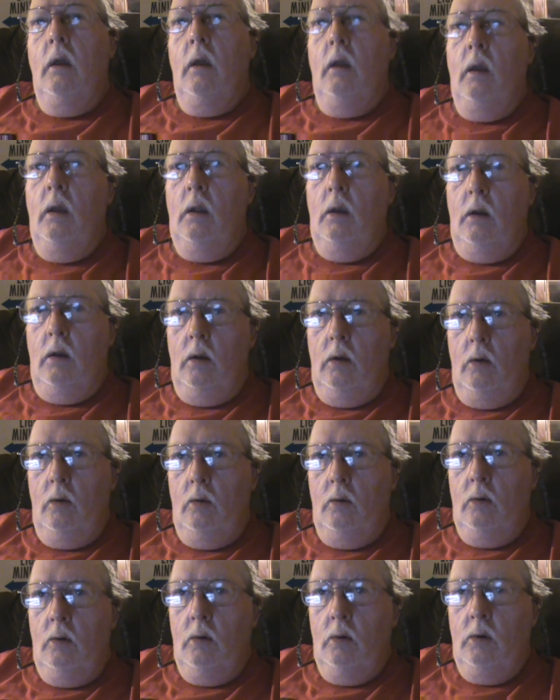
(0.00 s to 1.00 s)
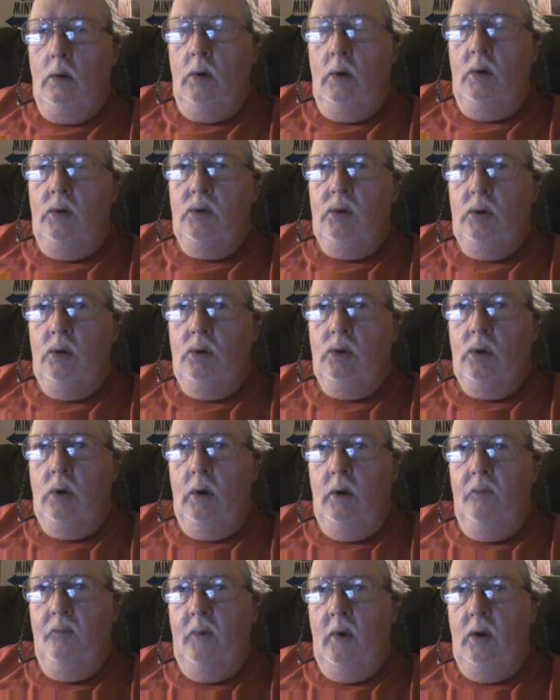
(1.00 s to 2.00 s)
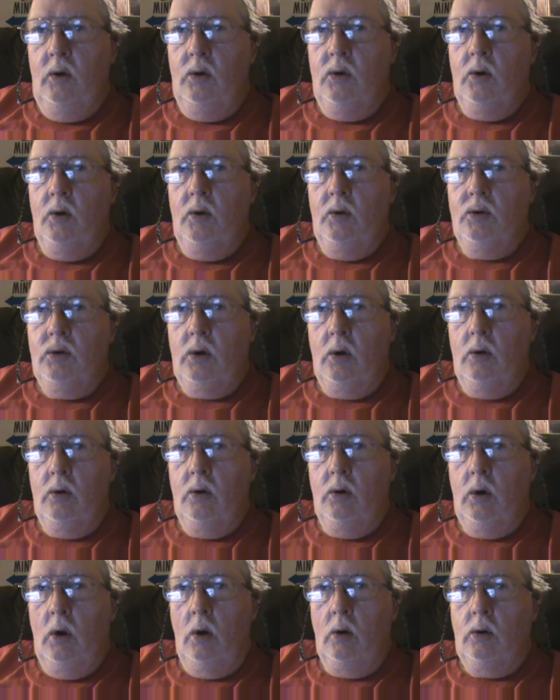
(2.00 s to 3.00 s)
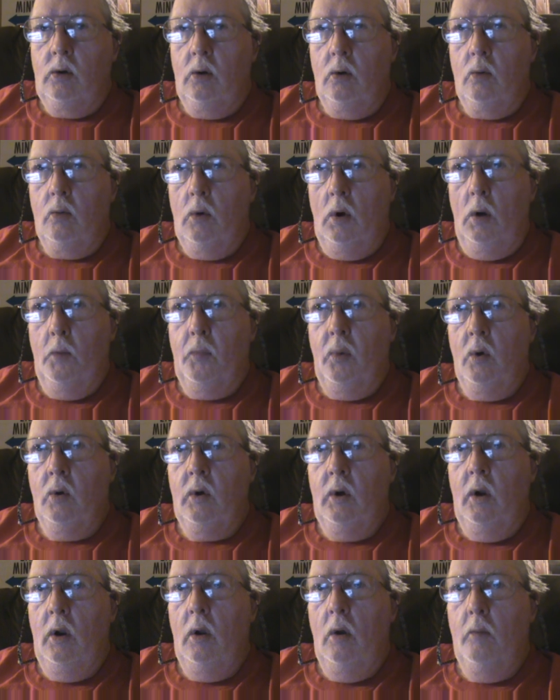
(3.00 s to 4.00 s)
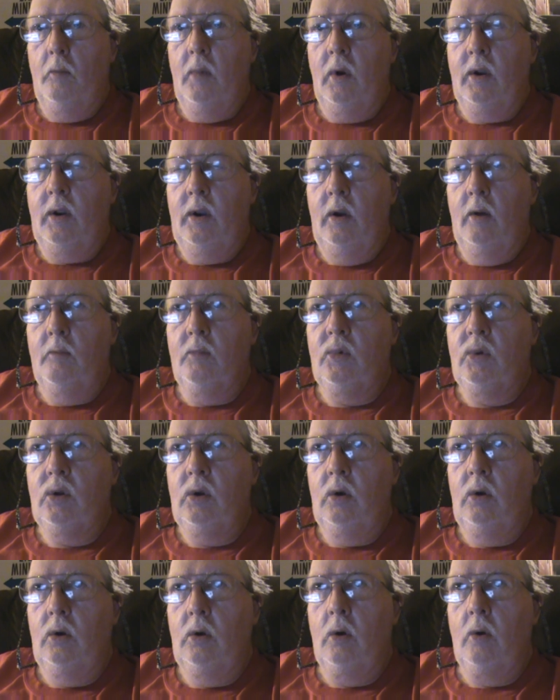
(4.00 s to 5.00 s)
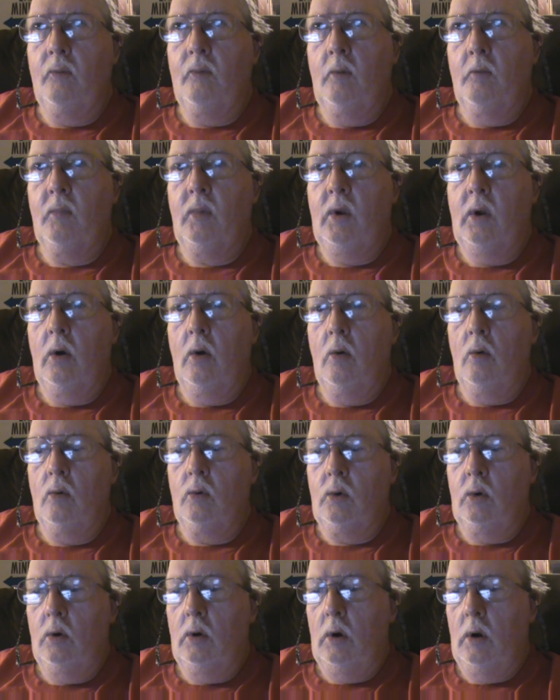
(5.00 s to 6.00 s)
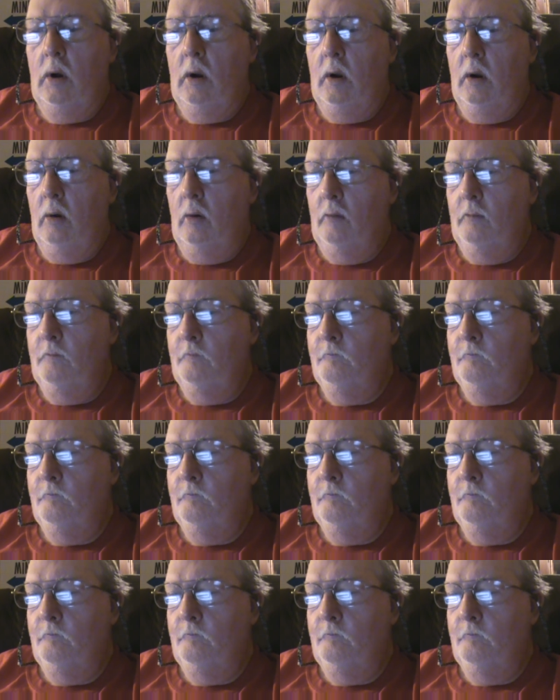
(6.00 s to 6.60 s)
Hello, this is Evangelist Dr. Robert L. McKim Sr. from Carrollton, Ohio.